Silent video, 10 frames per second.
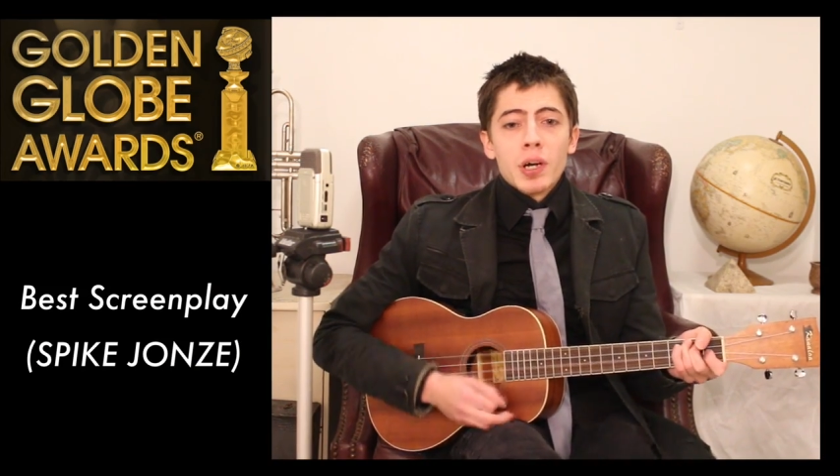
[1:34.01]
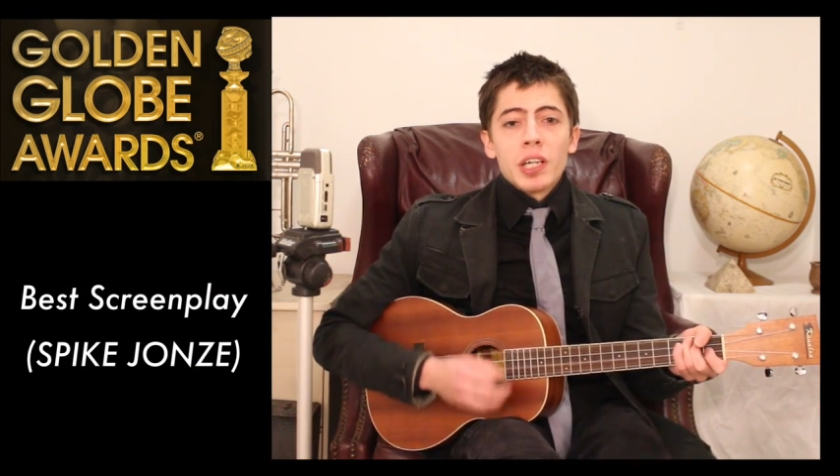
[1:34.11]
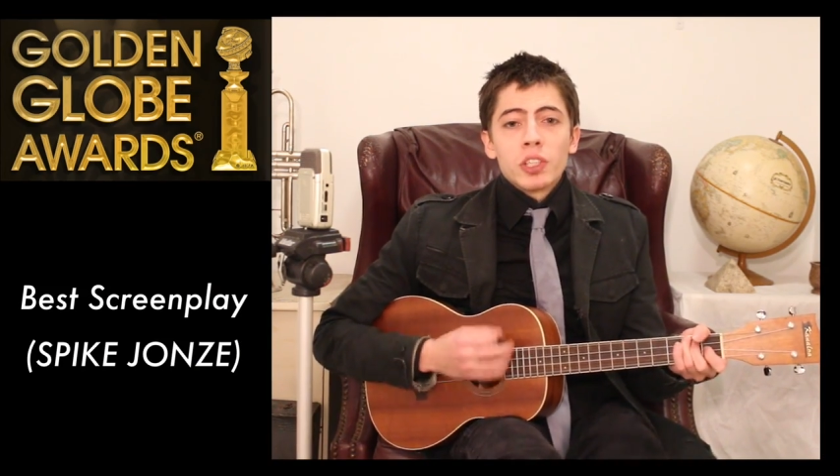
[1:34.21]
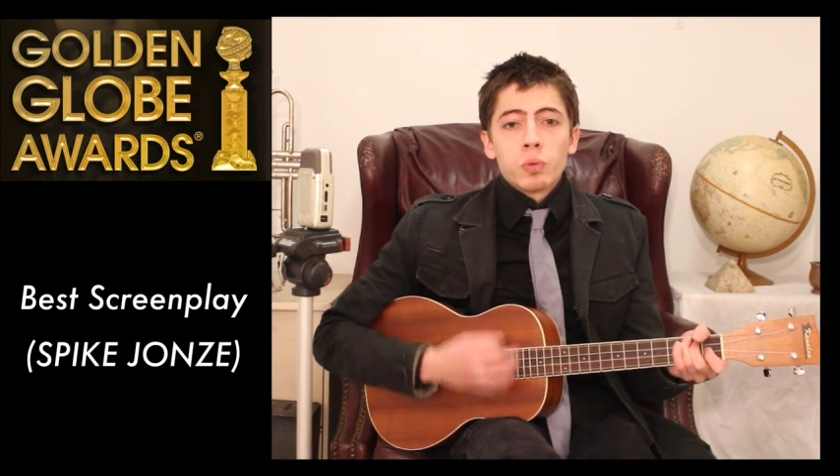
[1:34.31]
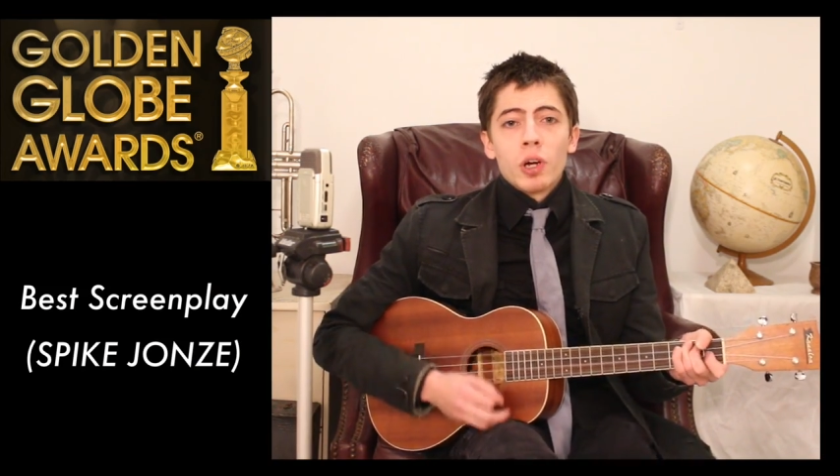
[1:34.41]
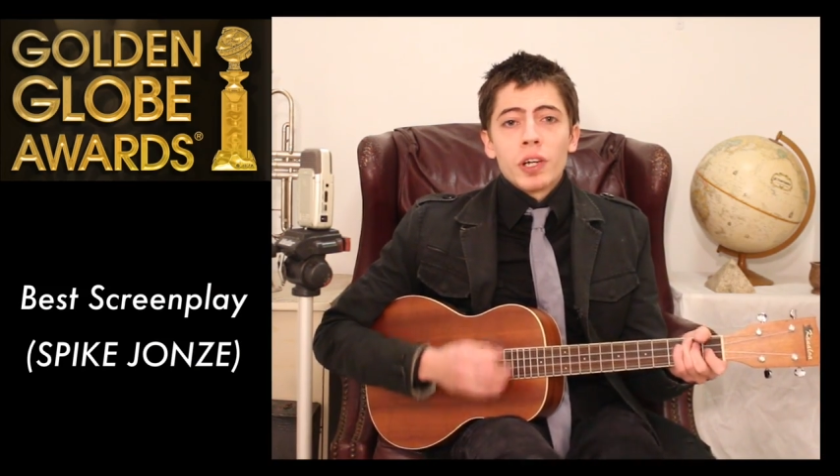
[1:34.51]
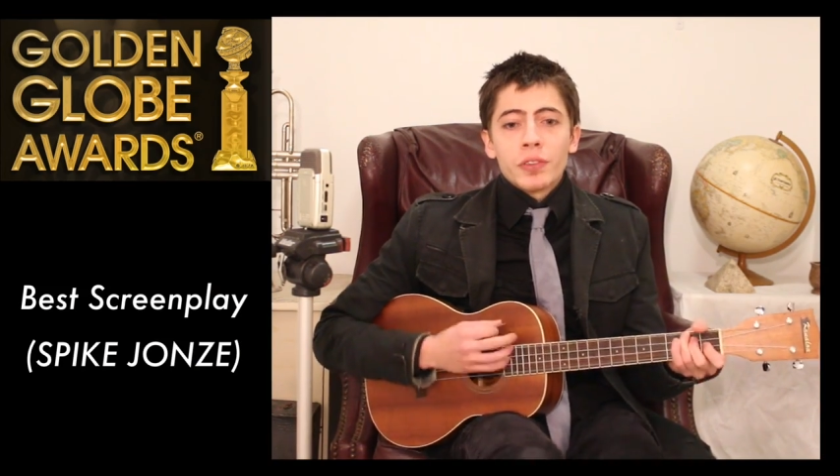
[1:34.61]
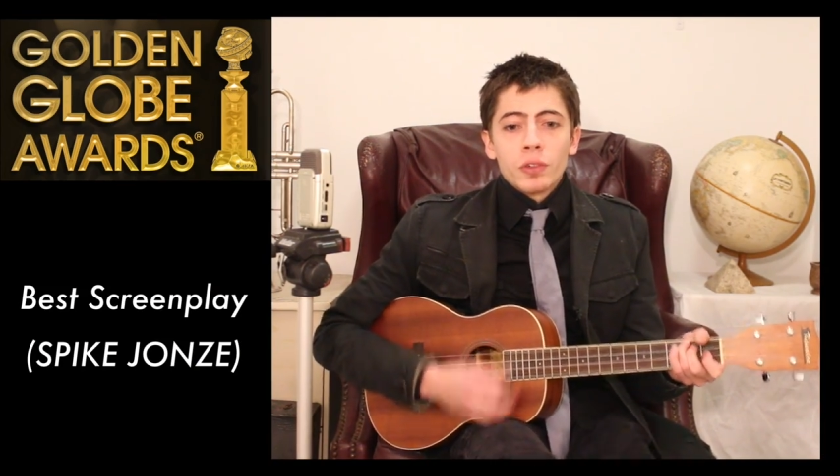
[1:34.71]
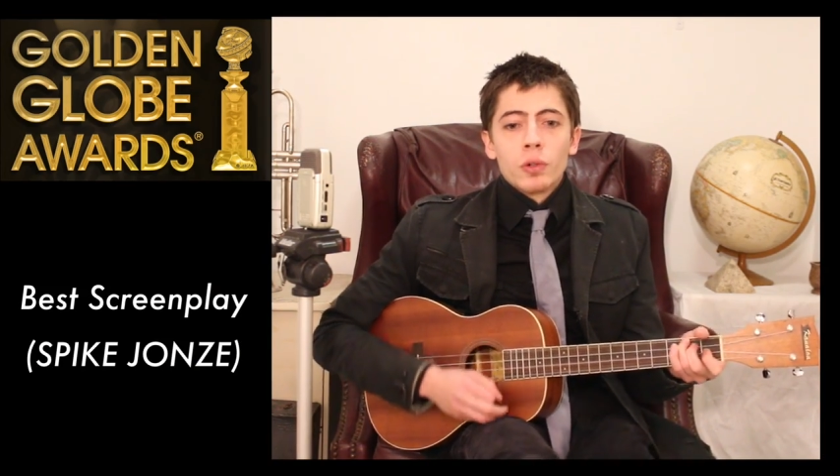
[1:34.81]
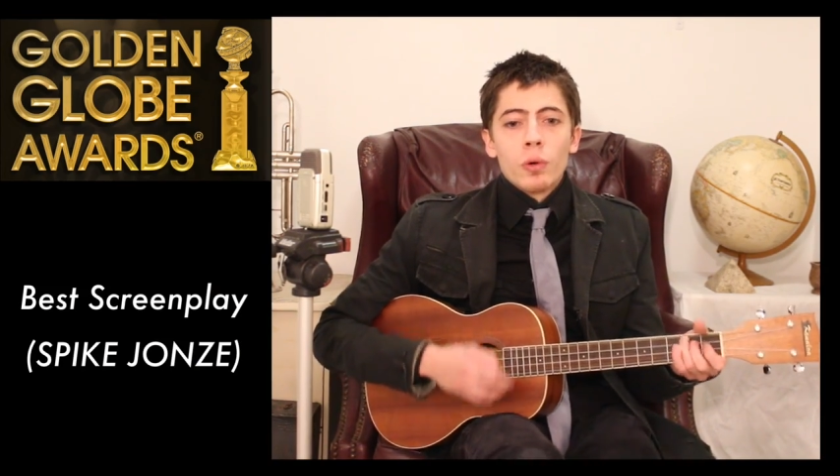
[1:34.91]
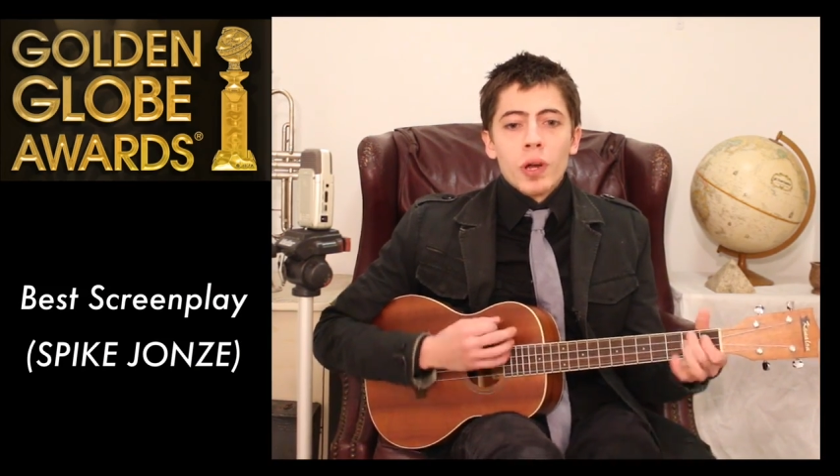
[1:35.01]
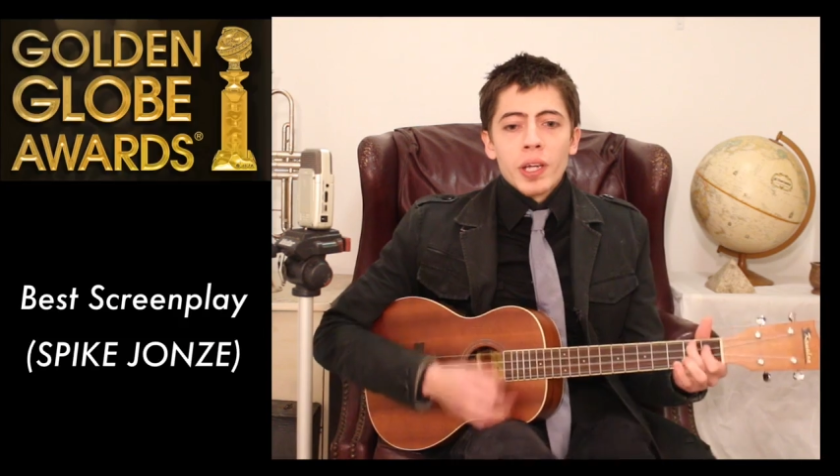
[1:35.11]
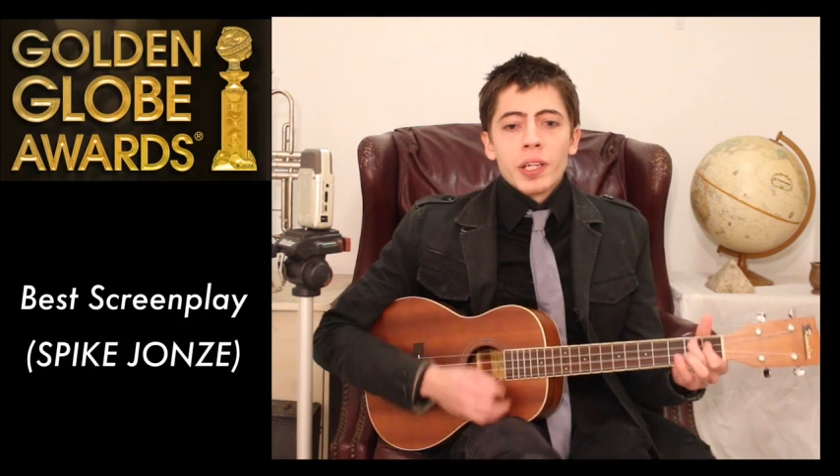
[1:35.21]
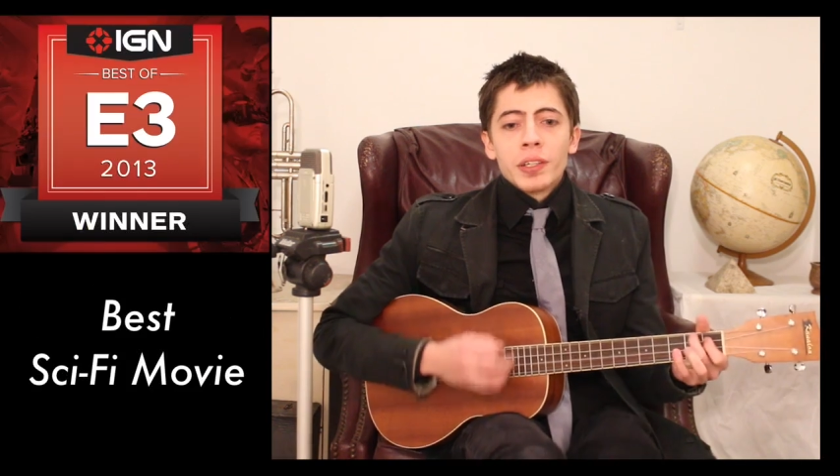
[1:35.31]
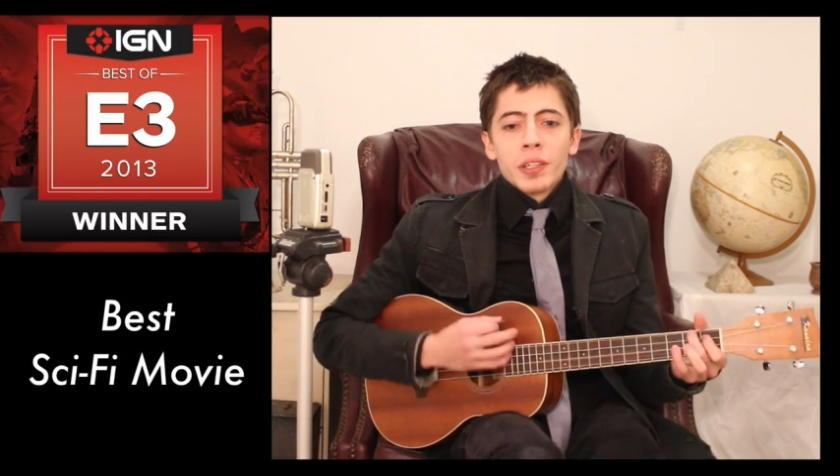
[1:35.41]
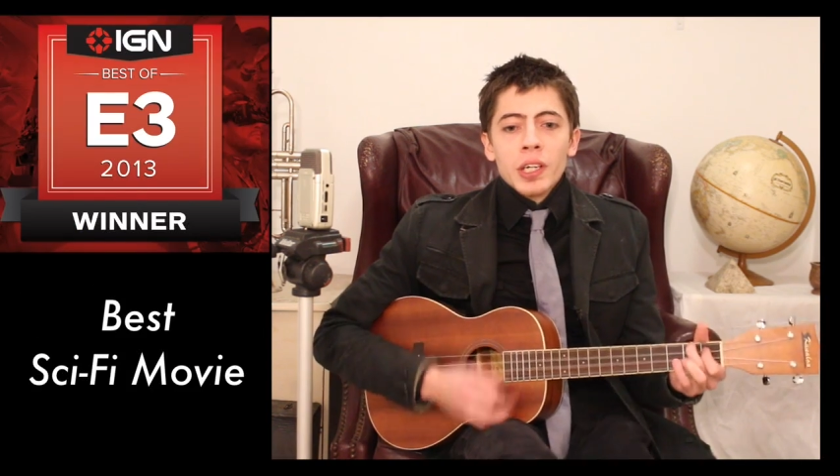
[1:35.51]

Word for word: but it's worth the wait.